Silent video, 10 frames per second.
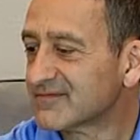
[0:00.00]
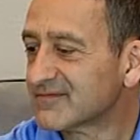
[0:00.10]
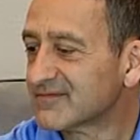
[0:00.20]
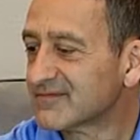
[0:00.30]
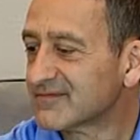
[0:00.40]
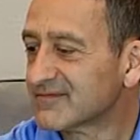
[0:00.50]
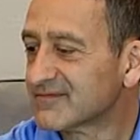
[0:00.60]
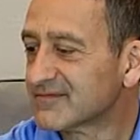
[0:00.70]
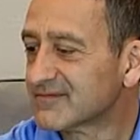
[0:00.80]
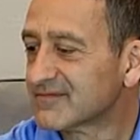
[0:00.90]

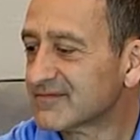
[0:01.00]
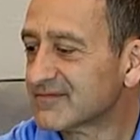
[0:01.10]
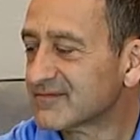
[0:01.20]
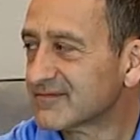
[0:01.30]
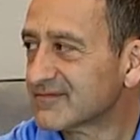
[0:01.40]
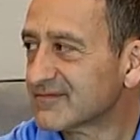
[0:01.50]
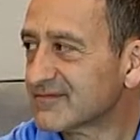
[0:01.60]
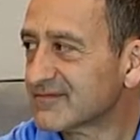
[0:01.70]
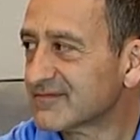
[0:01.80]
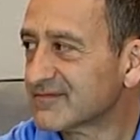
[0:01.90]

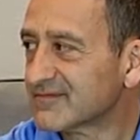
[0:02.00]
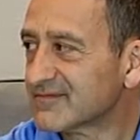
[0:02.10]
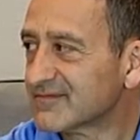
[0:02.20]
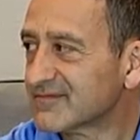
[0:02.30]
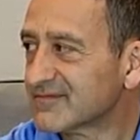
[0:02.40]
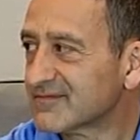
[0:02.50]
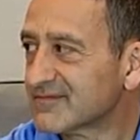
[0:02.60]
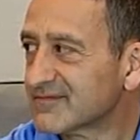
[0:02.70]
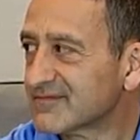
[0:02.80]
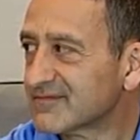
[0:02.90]

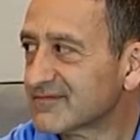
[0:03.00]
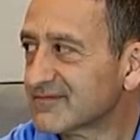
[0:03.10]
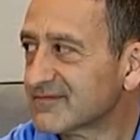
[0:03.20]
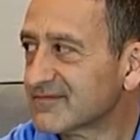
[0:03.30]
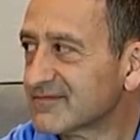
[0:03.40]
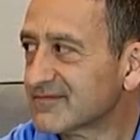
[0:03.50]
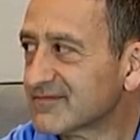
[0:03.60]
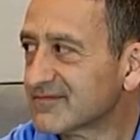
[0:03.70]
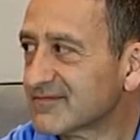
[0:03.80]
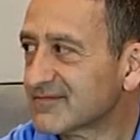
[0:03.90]

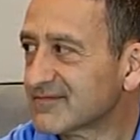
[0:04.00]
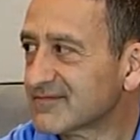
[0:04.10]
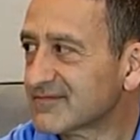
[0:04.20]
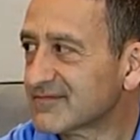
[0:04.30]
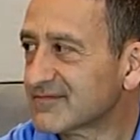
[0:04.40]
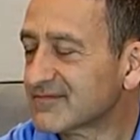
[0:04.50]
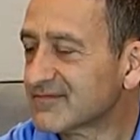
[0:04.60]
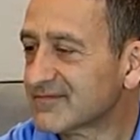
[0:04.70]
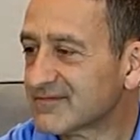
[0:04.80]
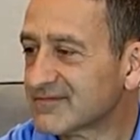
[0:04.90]

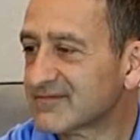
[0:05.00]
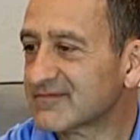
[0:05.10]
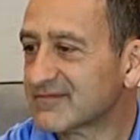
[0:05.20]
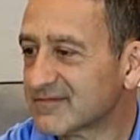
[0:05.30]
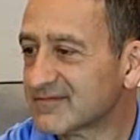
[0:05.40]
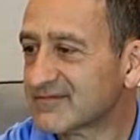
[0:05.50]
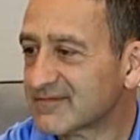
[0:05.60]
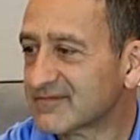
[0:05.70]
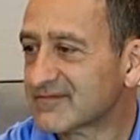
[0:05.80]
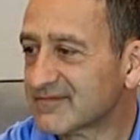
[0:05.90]
(silent)